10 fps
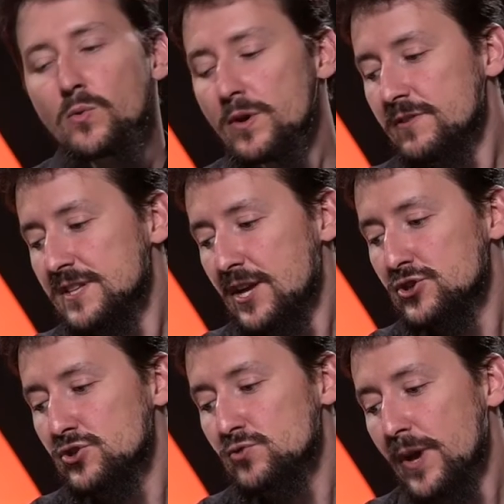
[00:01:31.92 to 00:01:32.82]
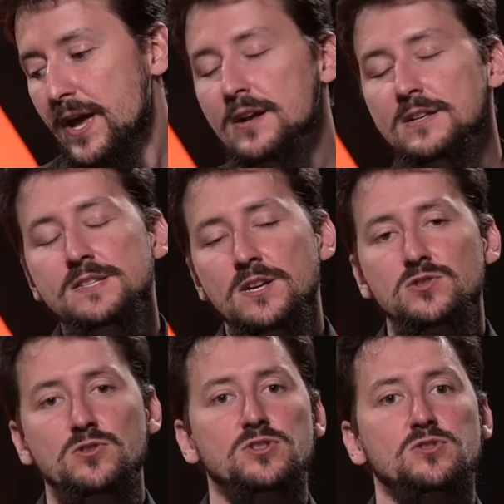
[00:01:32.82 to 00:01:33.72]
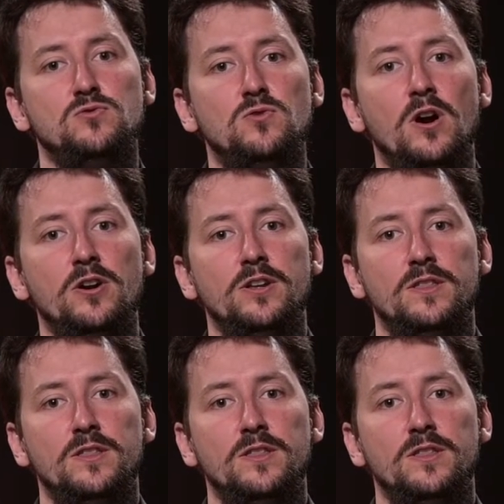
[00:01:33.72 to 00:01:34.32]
We've attached two angle sensors to our